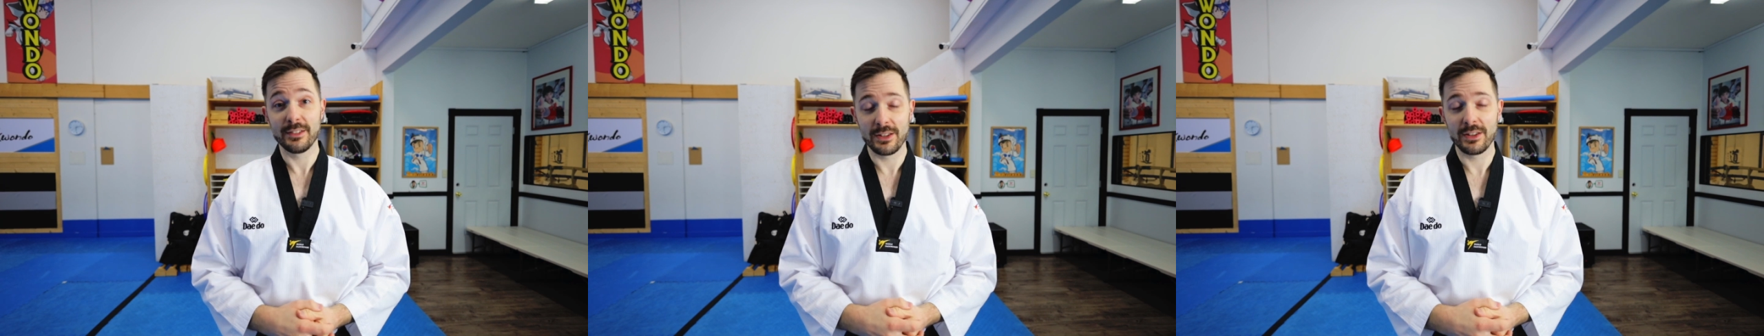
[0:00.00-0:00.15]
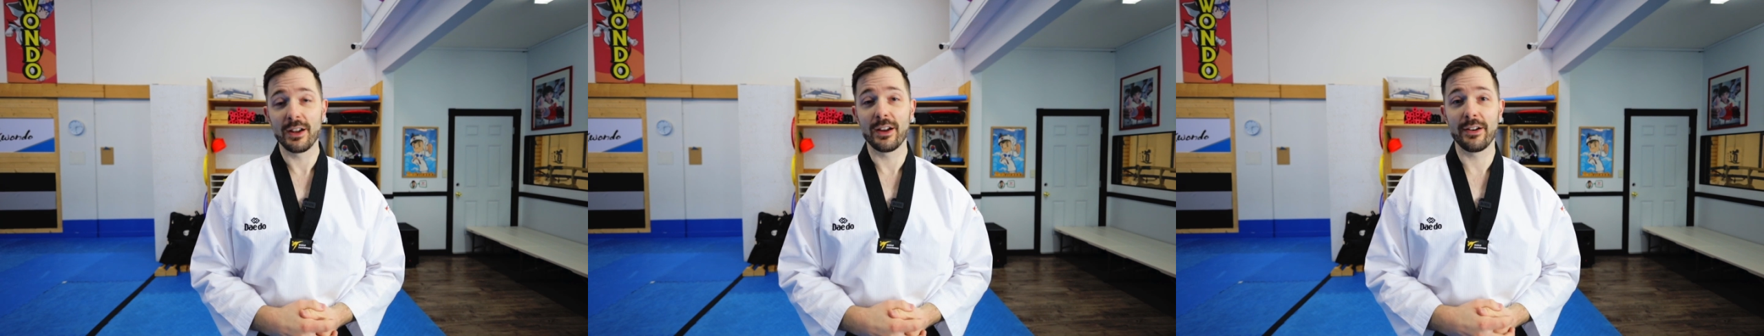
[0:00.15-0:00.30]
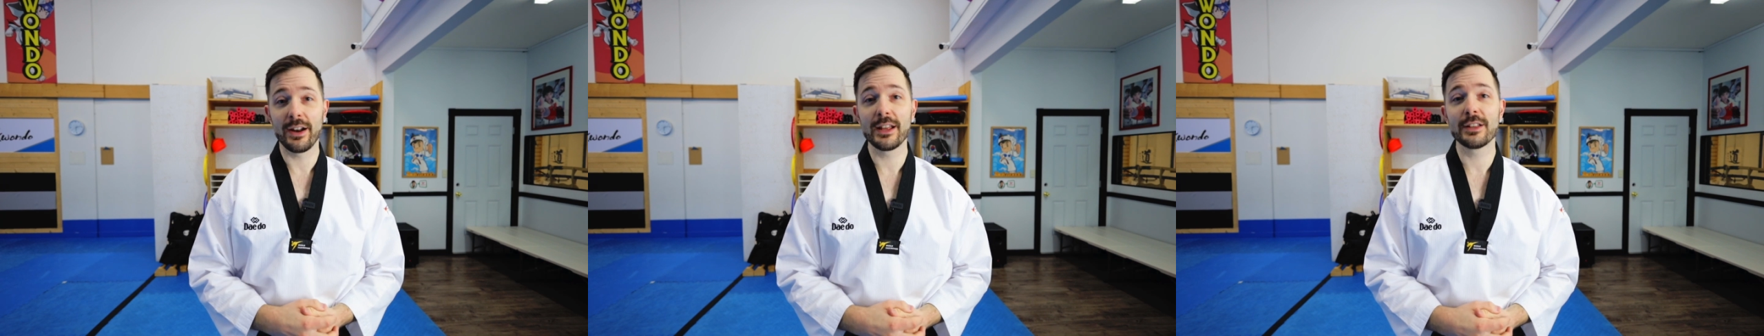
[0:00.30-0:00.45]

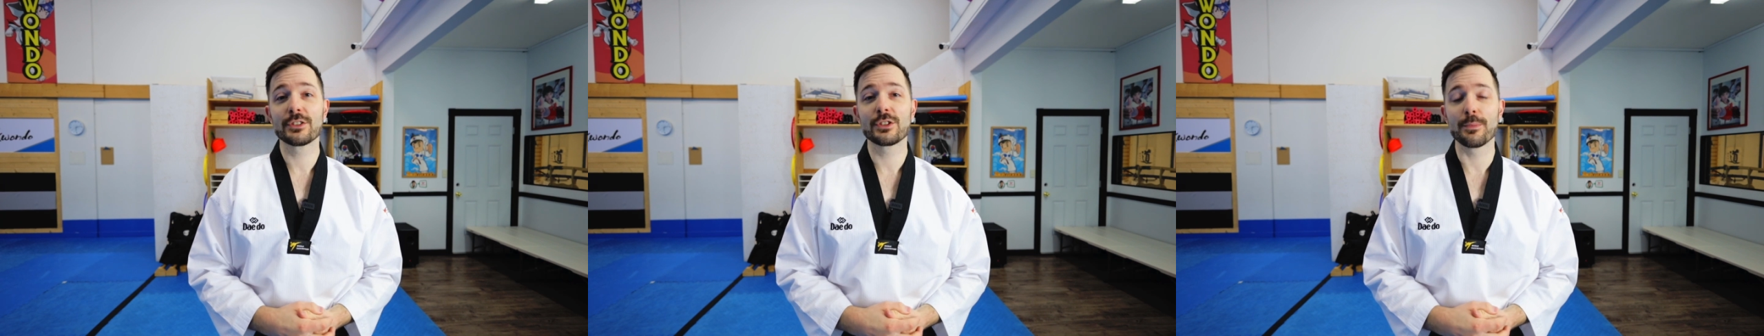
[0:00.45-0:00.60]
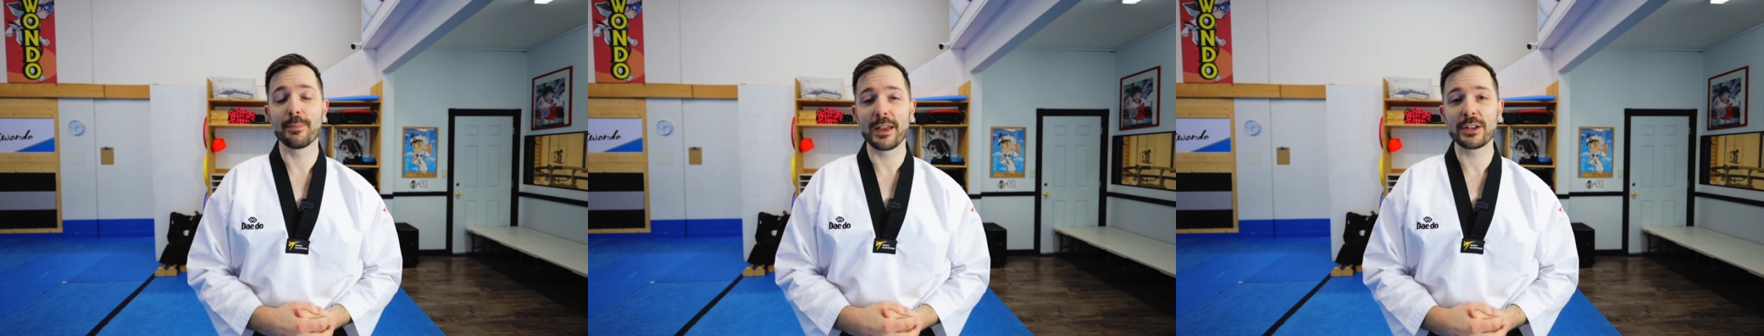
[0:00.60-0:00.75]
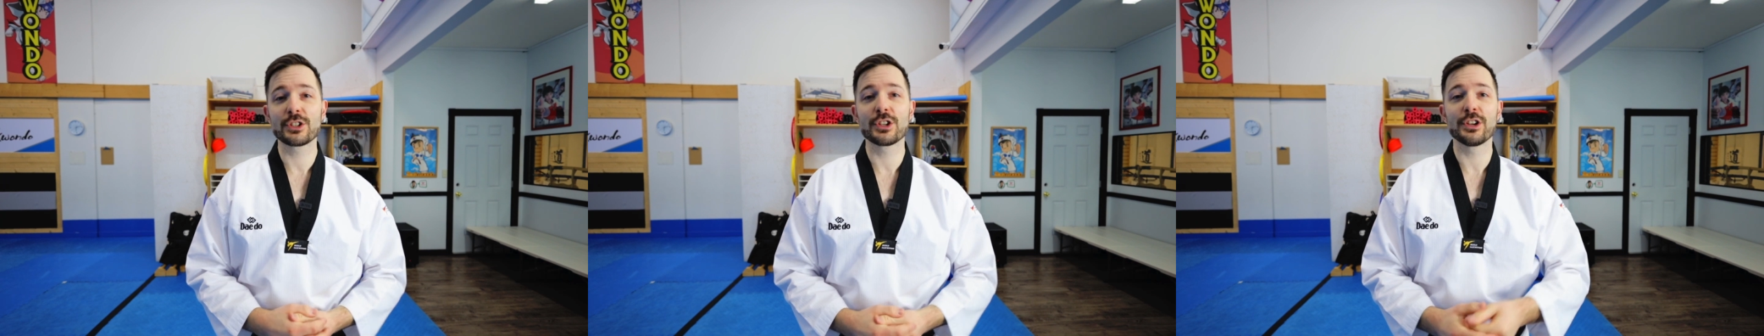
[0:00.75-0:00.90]
All right, so
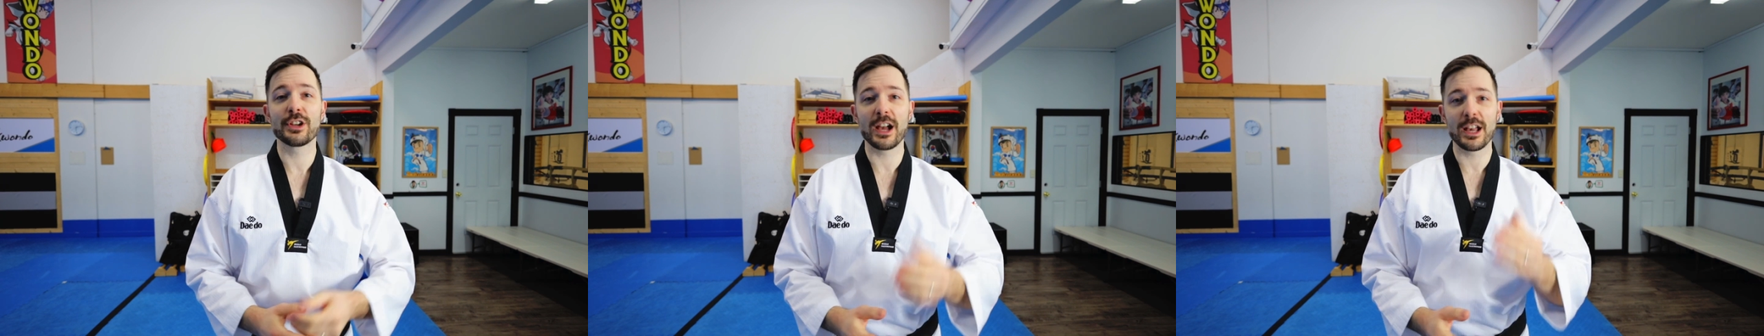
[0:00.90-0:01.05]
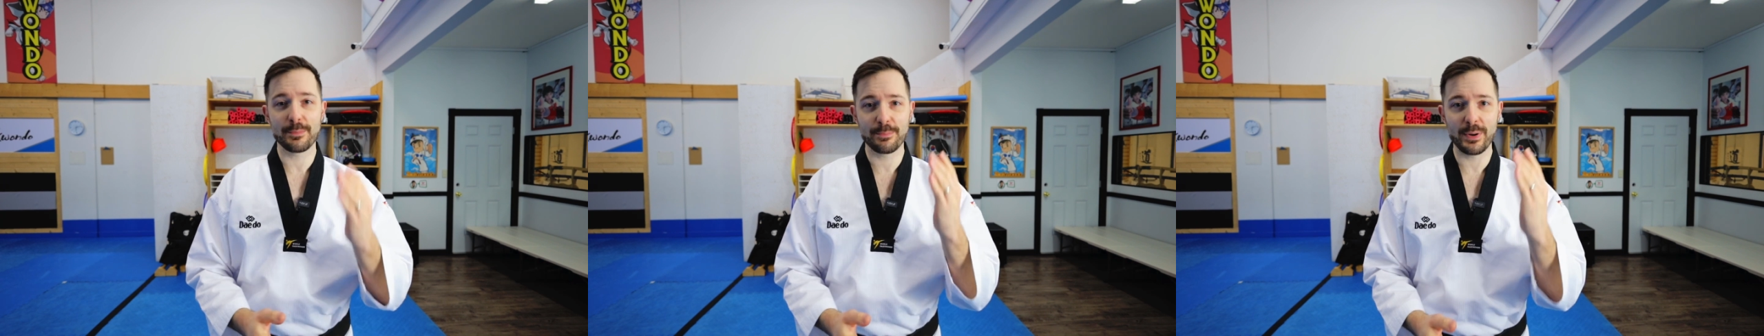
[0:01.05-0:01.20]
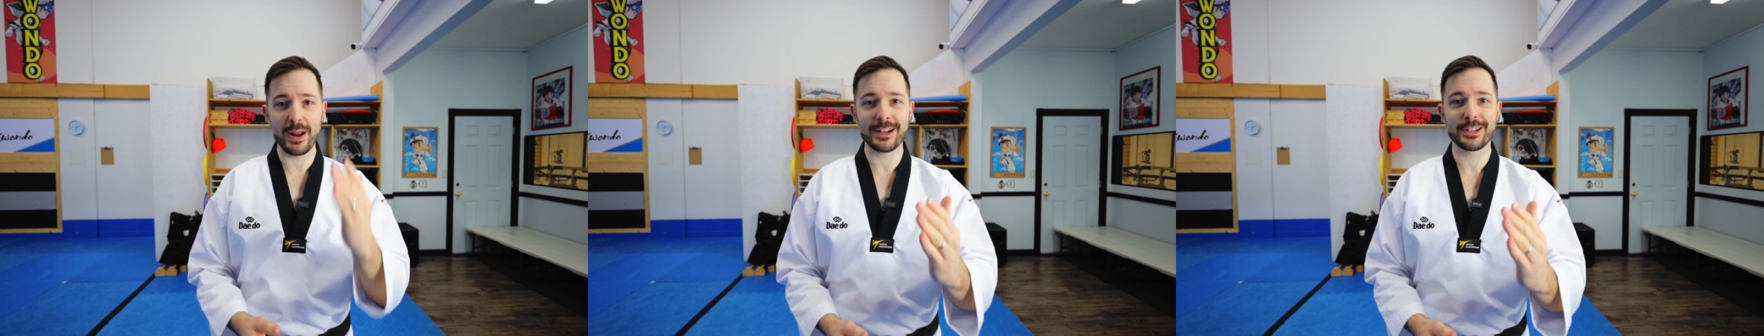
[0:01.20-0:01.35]
make sure you
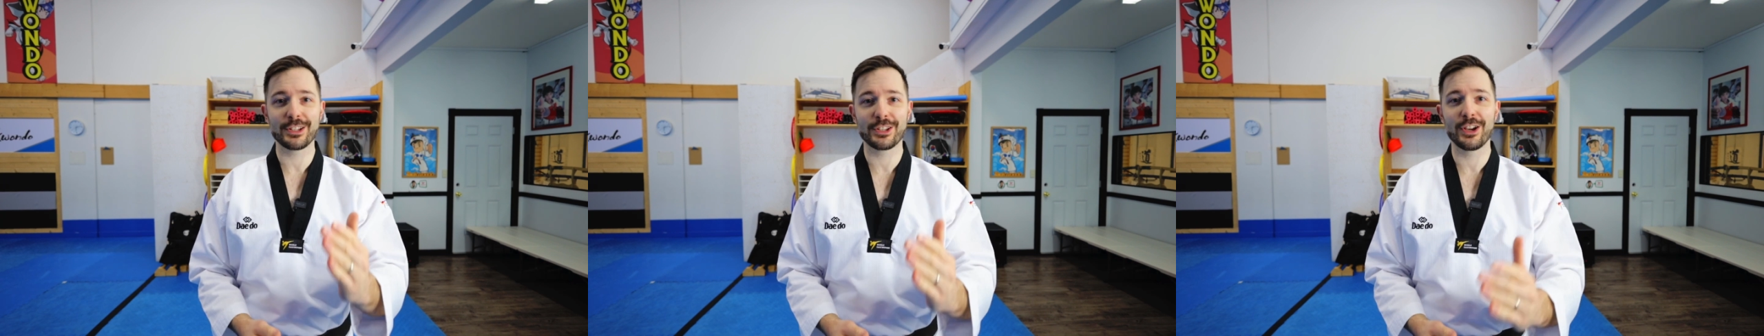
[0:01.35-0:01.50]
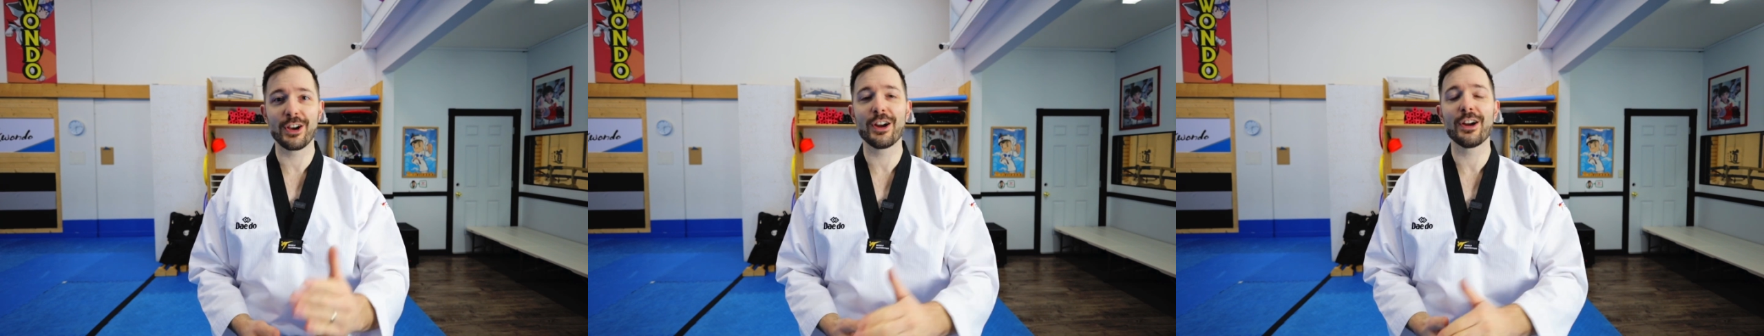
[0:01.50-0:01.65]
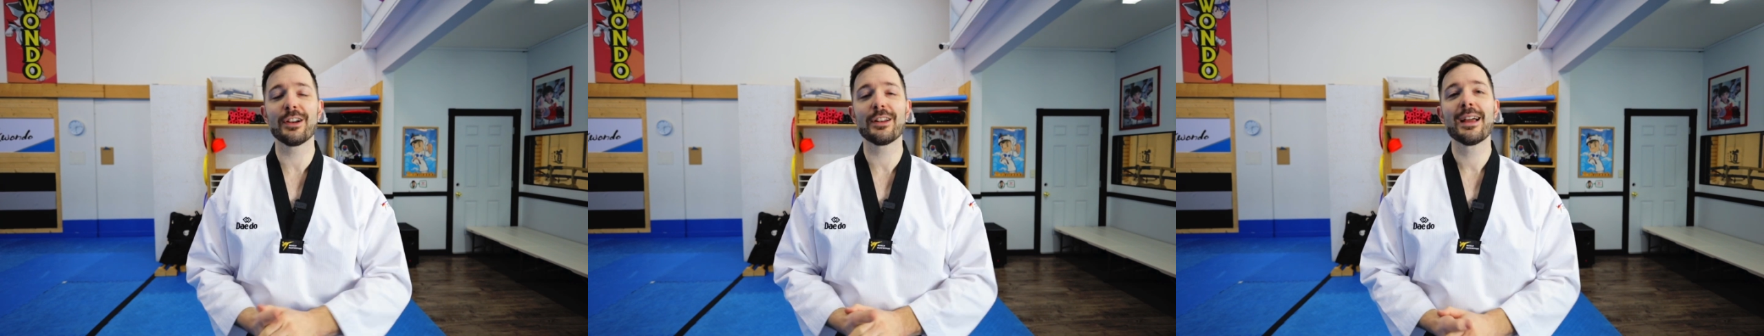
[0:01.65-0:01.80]
guys practice
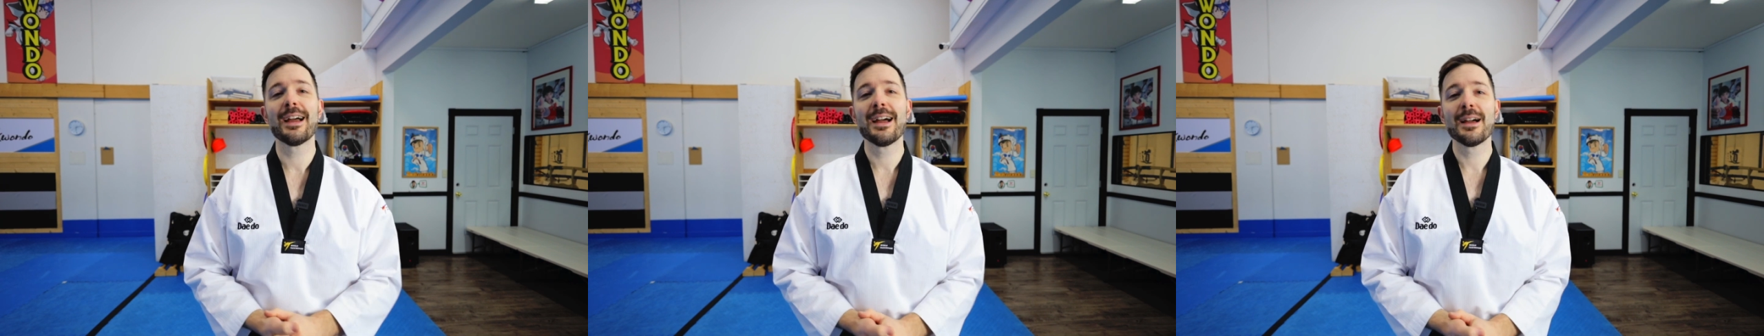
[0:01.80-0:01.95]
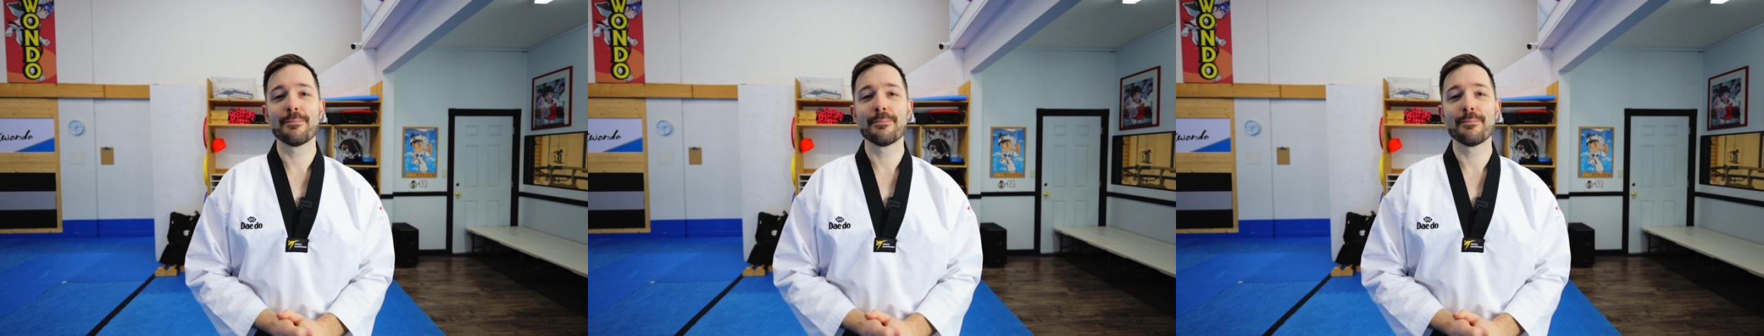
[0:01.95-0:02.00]
hard.